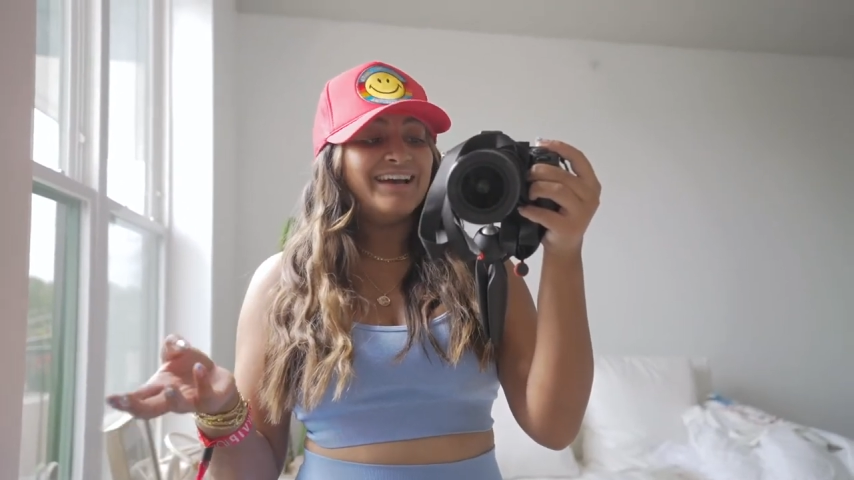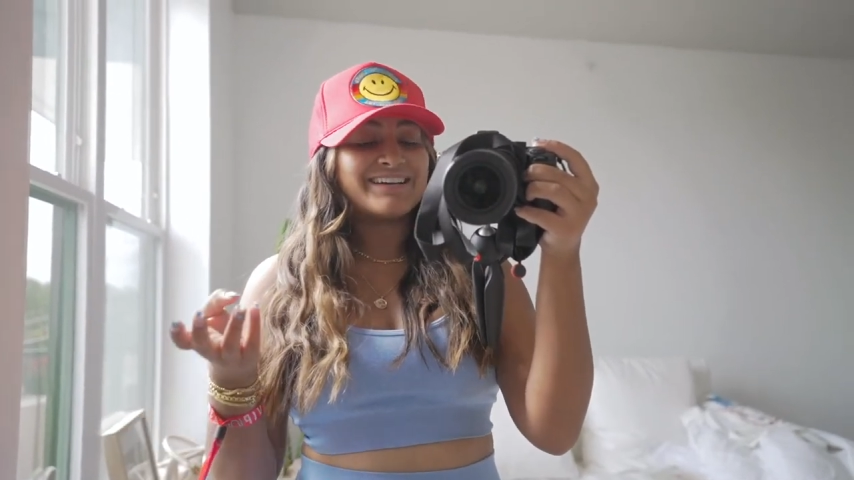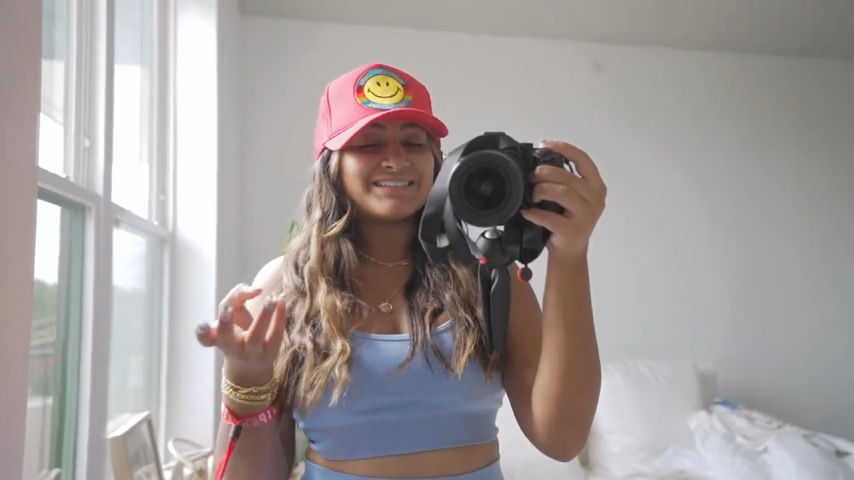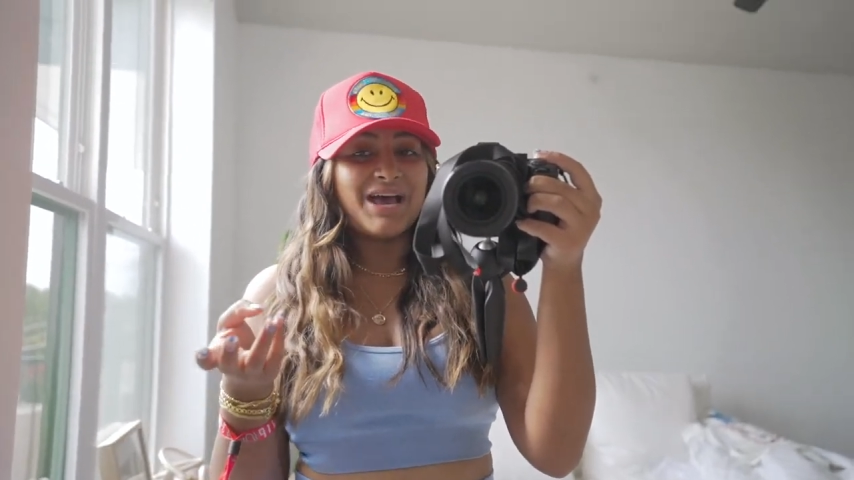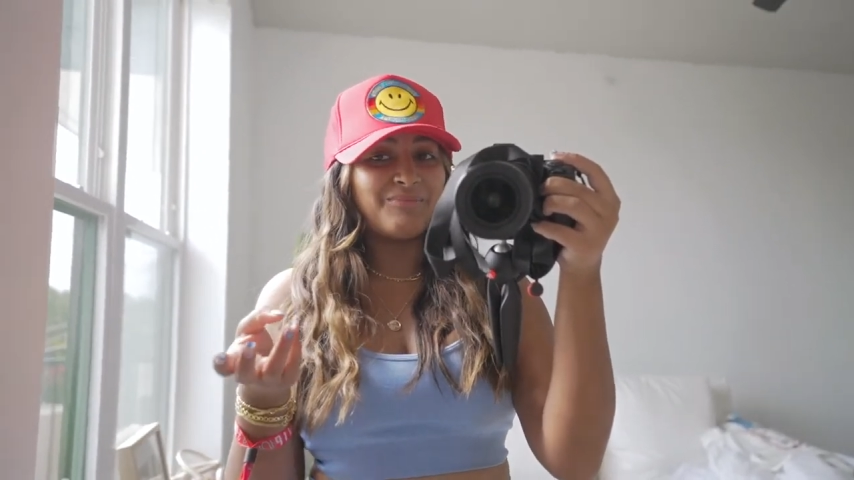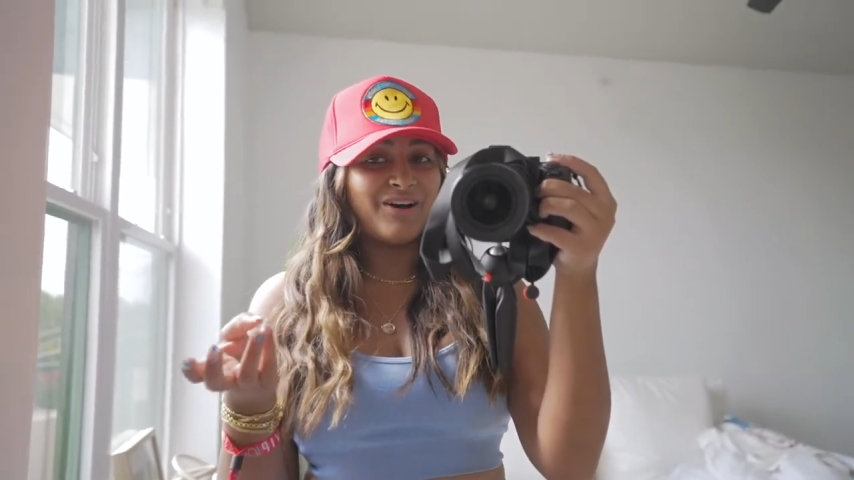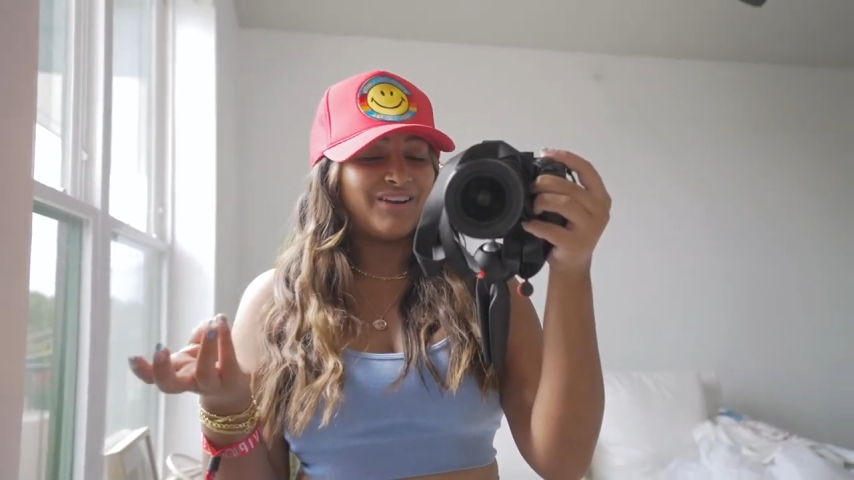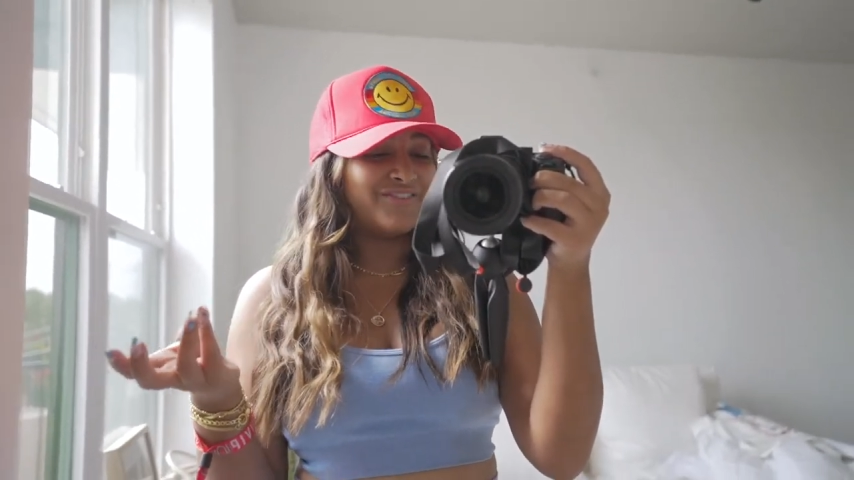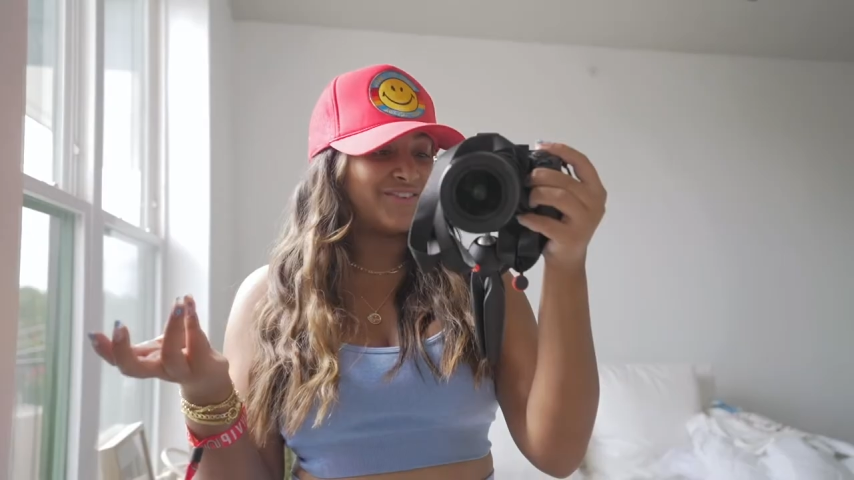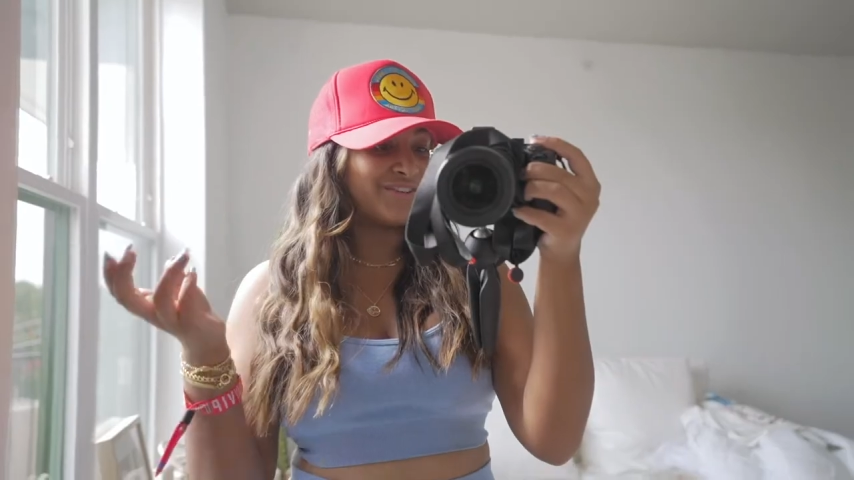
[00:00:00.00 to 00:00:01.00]
because I'm not
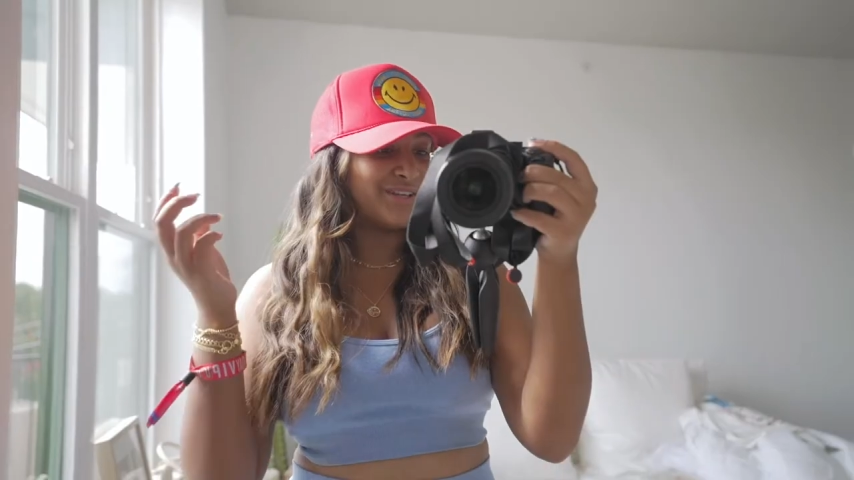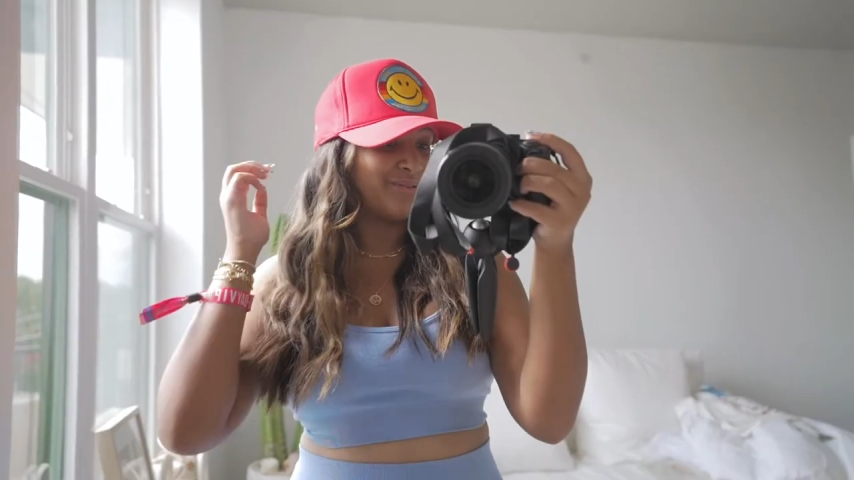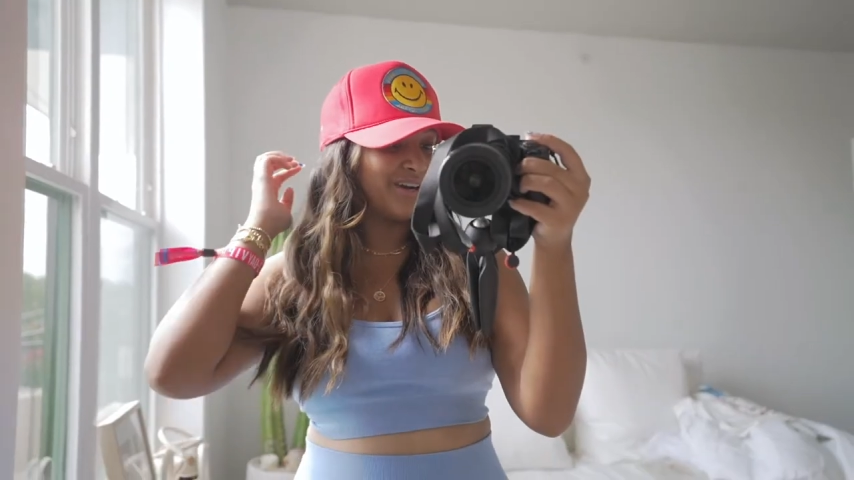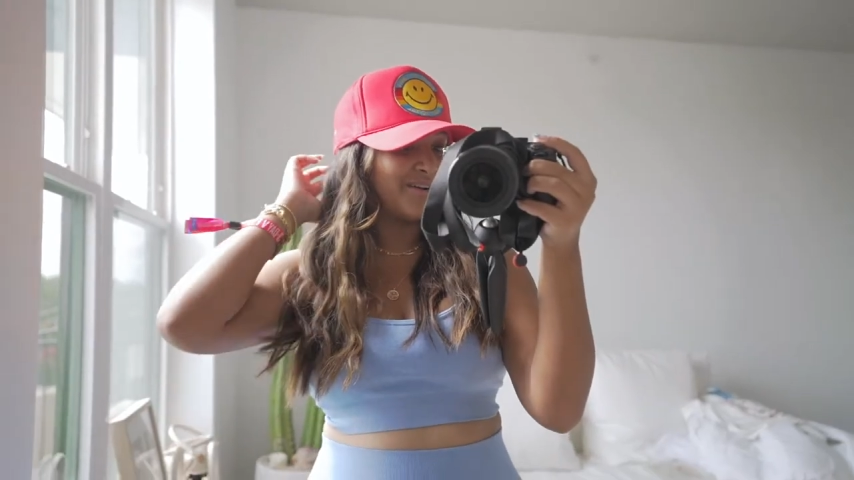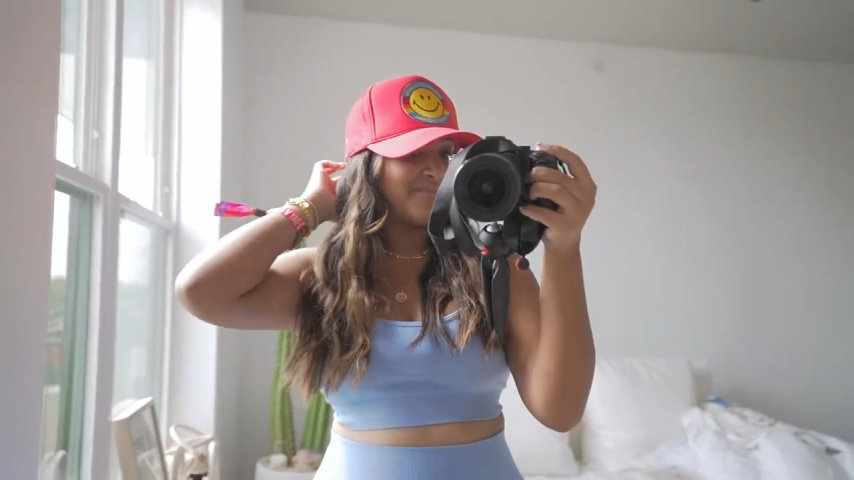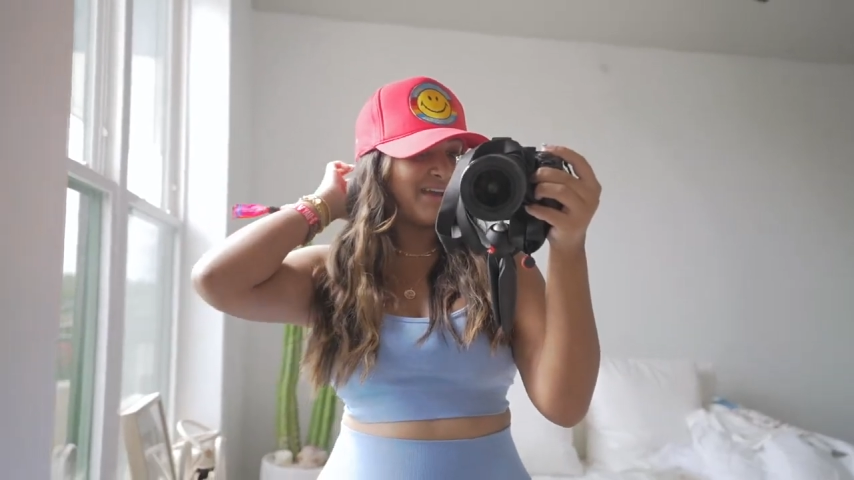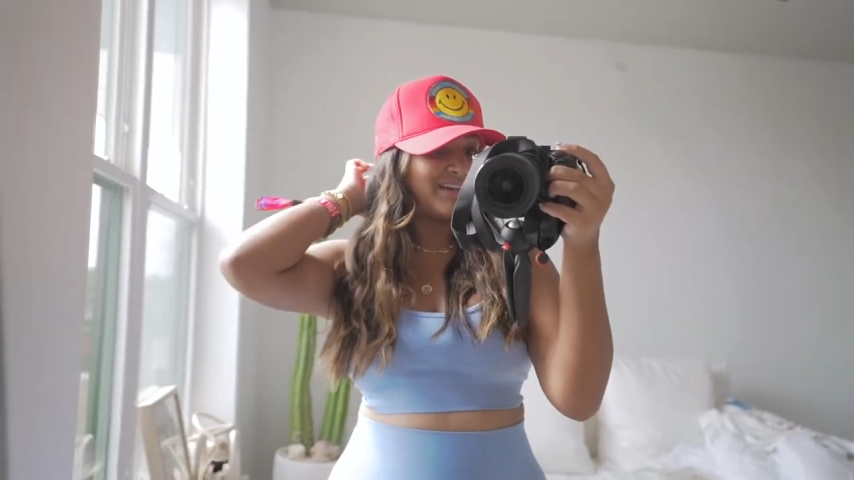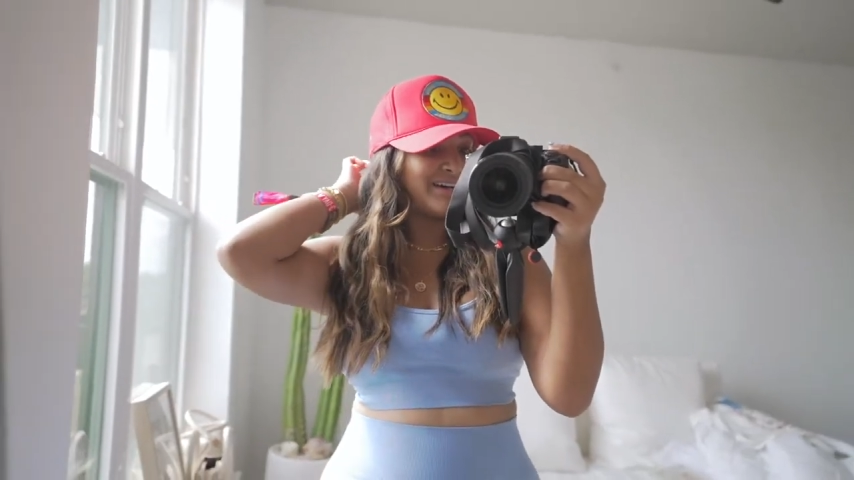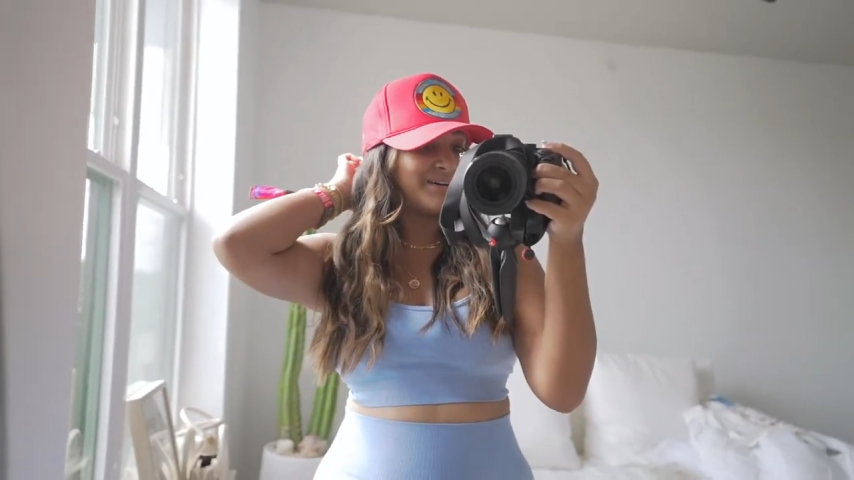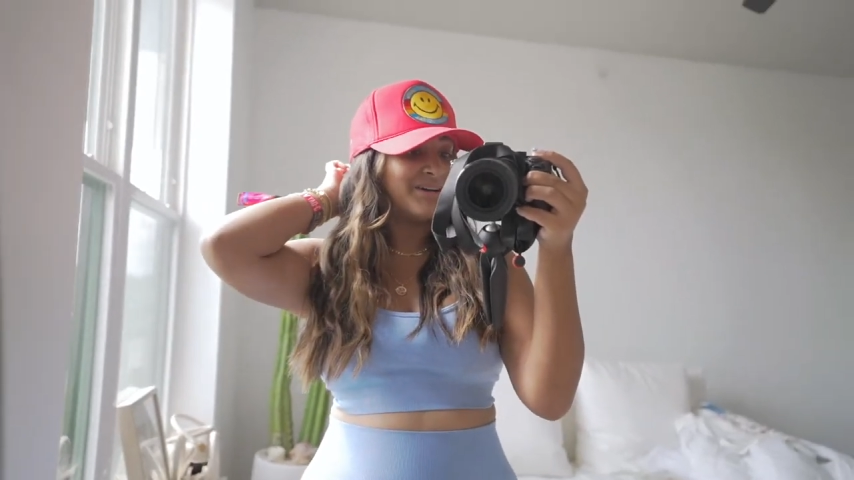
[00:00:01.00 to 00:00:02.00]
even really wearing
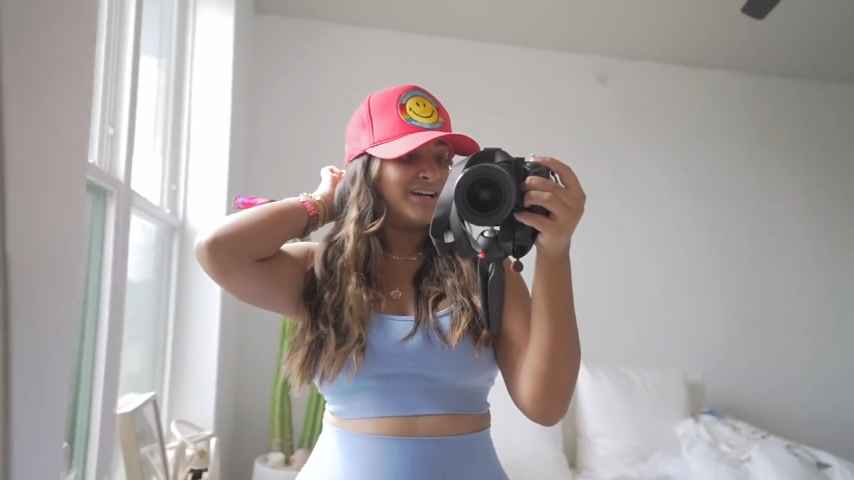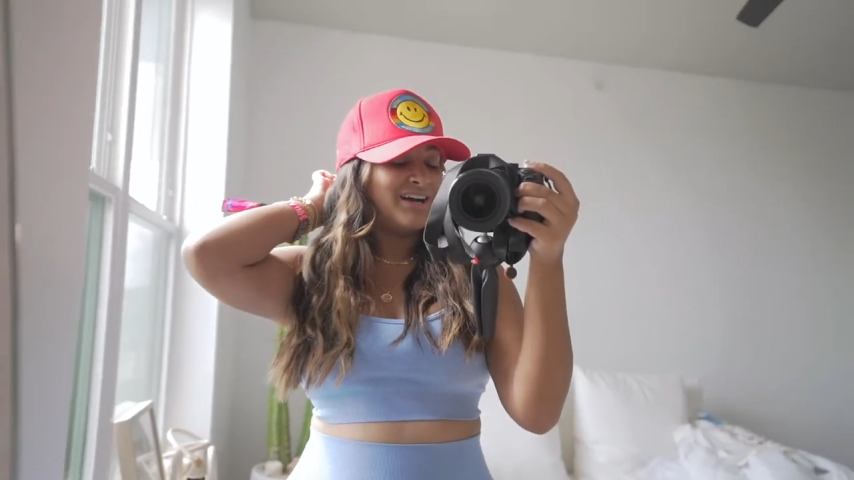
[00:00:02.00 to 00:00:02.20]
makeup.